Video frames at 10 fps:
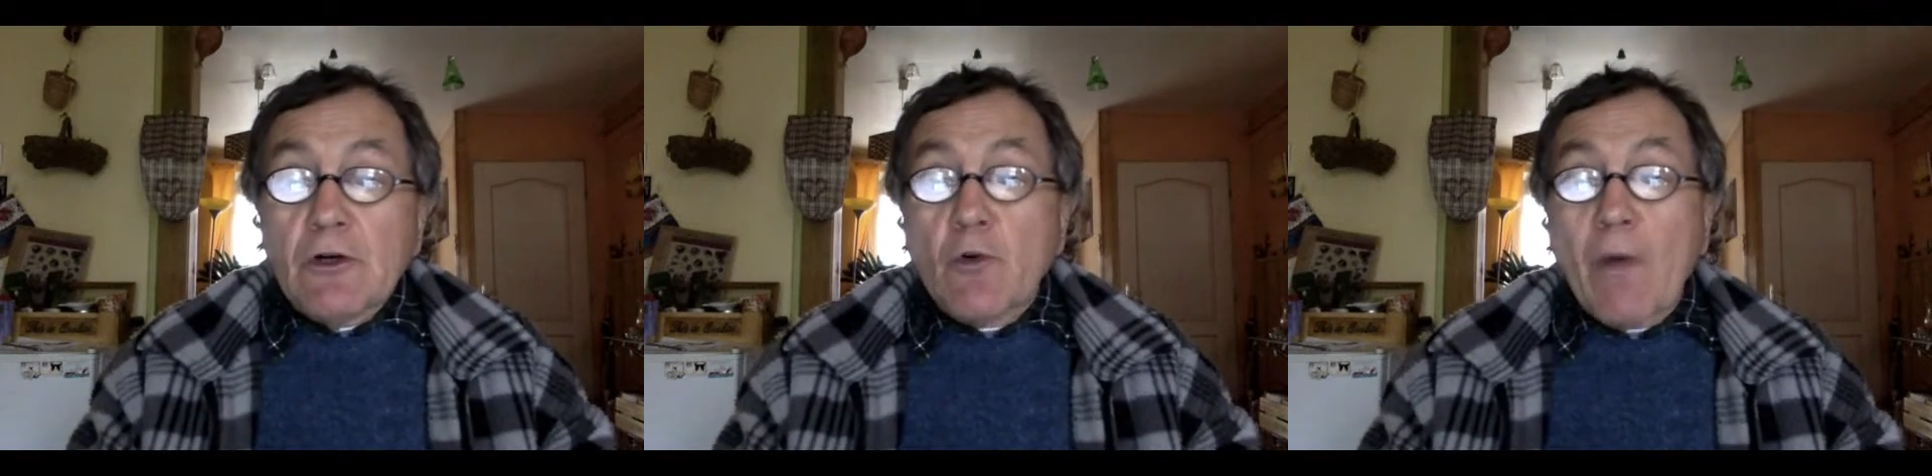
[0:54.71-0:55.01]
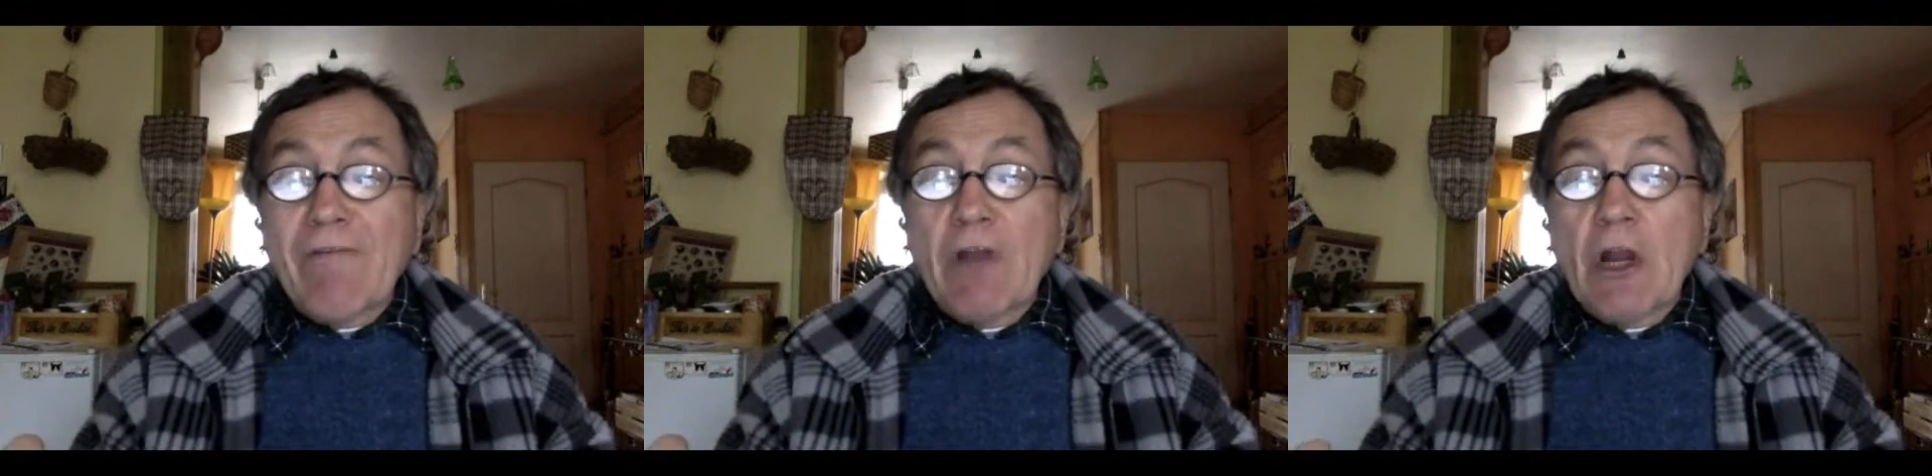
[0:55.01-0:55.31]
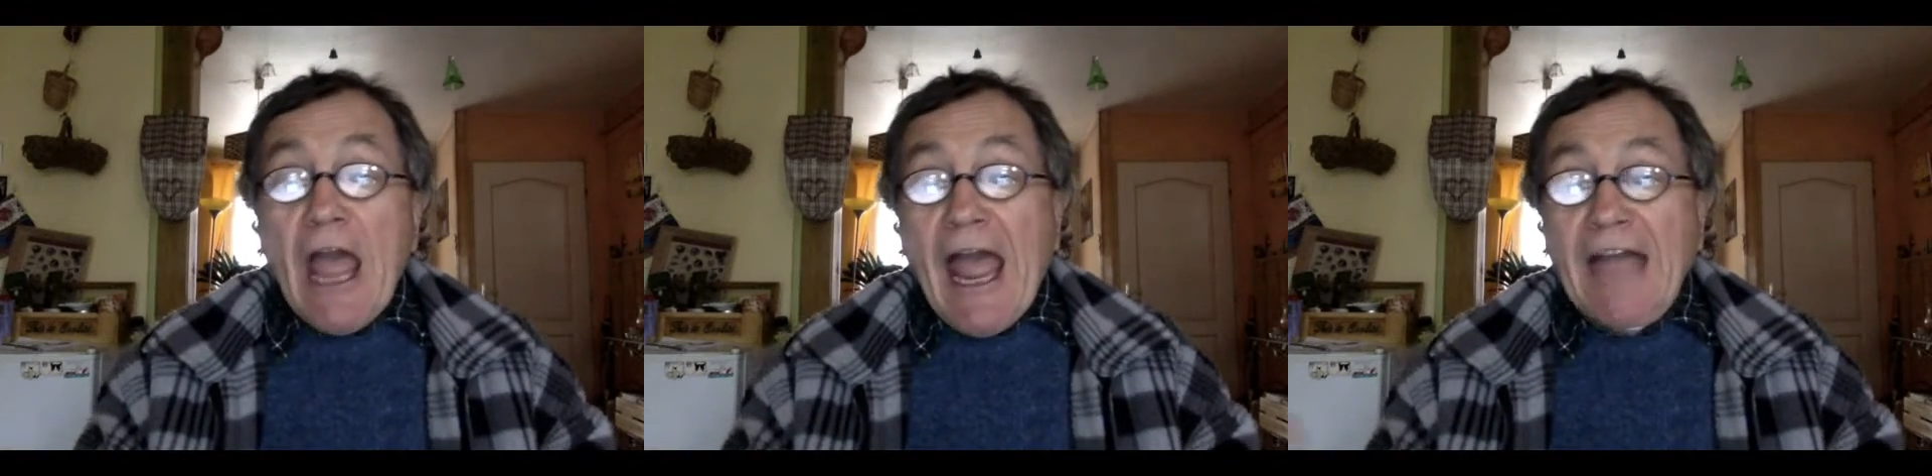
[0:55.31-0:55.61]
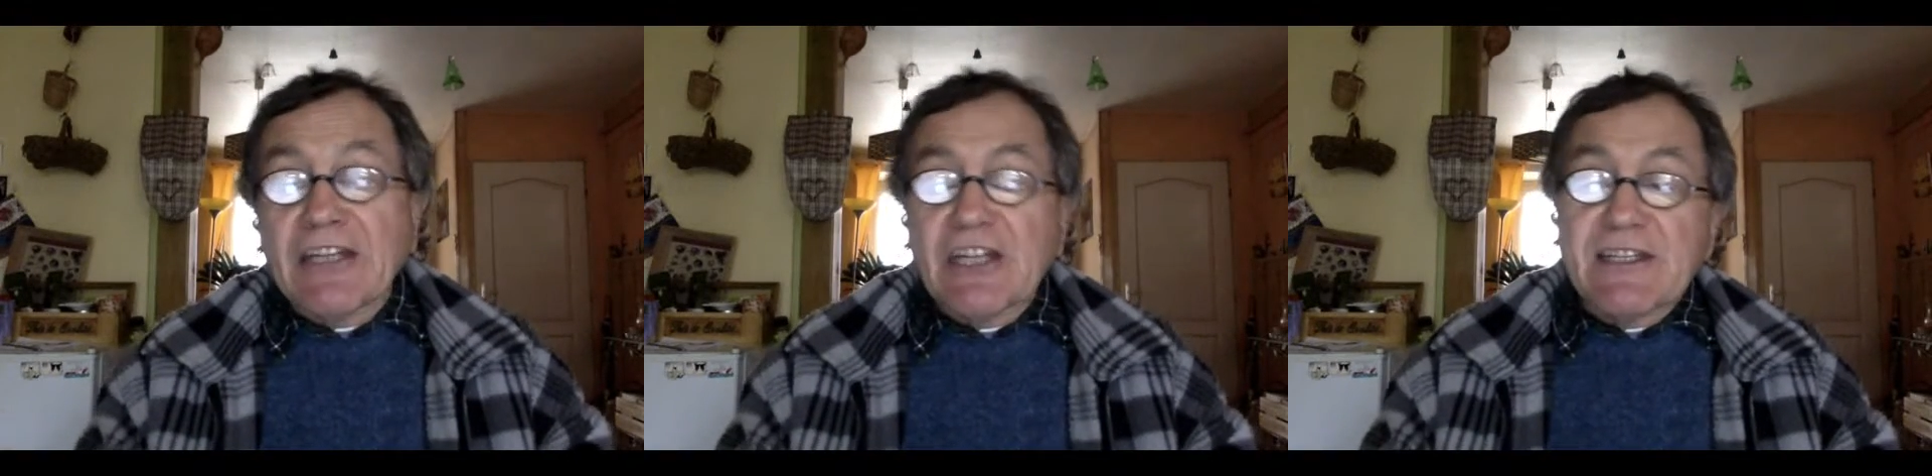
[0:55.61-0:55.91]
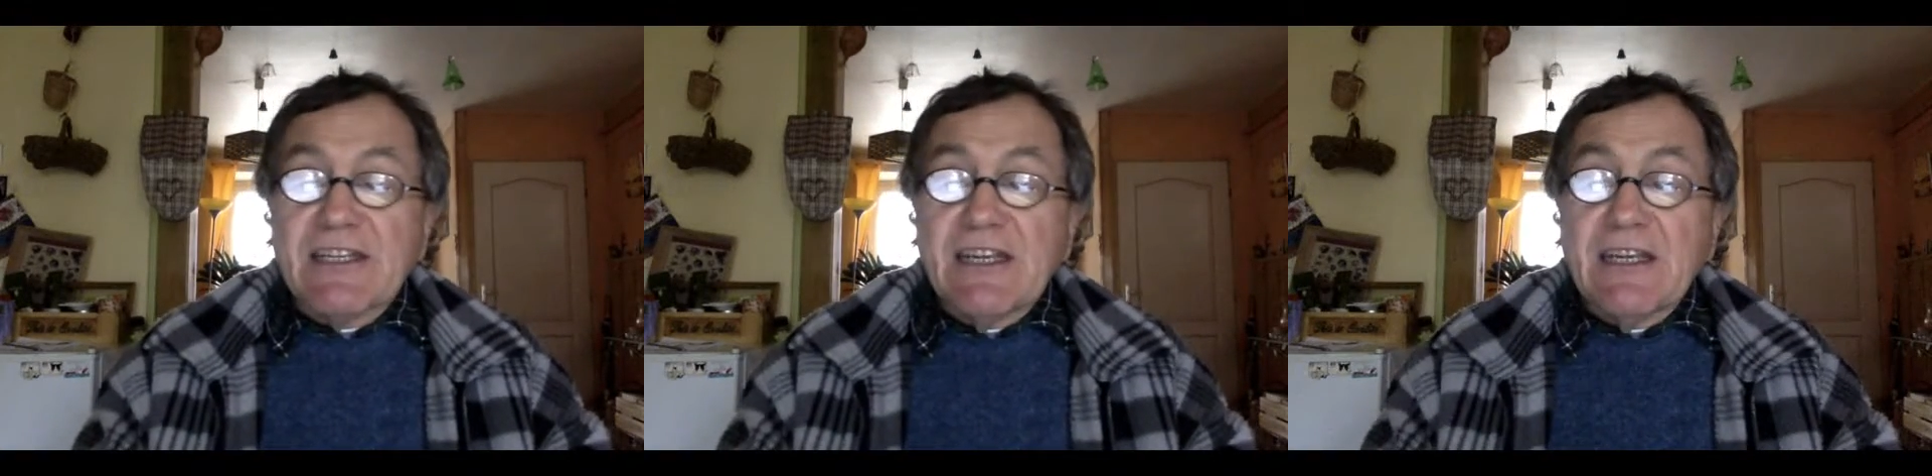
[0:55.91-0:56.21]
Travel
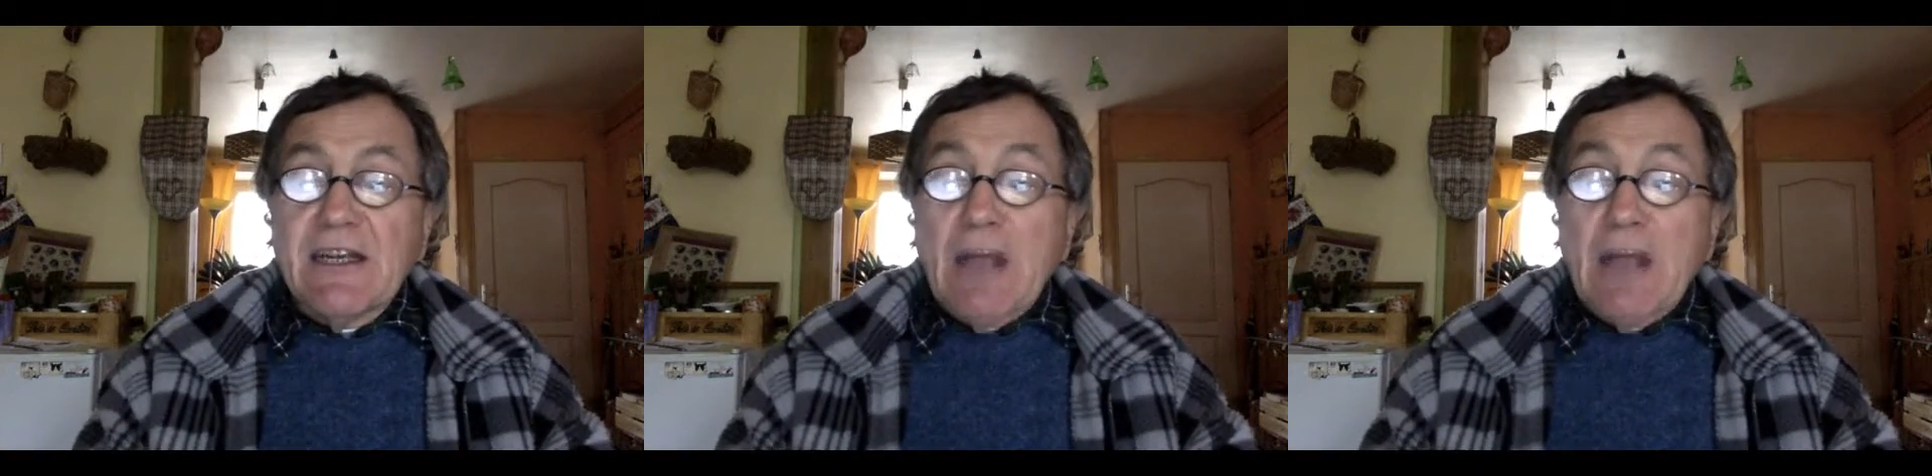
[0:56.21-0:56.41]
agency?